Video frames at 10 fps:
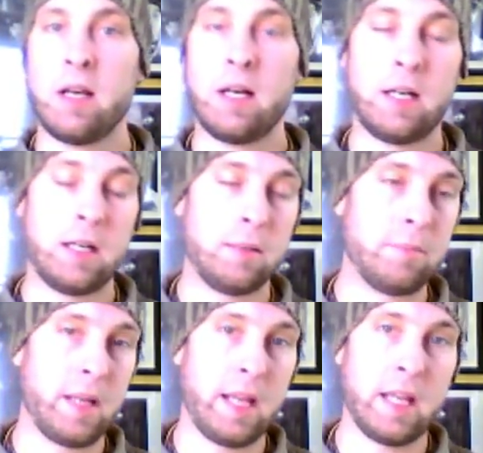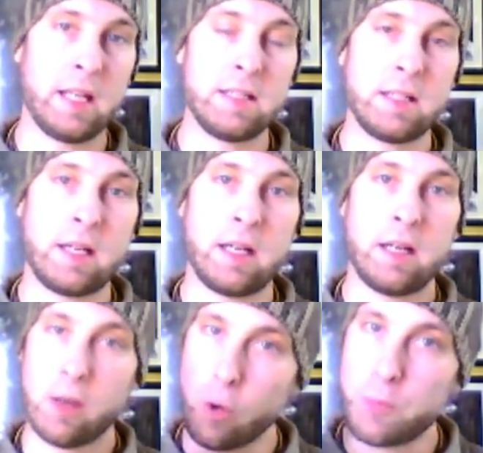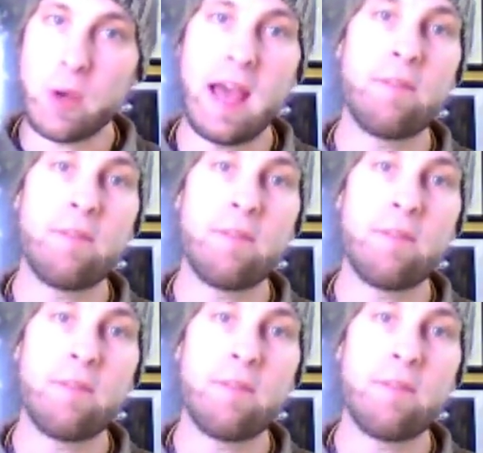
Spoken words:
and hope you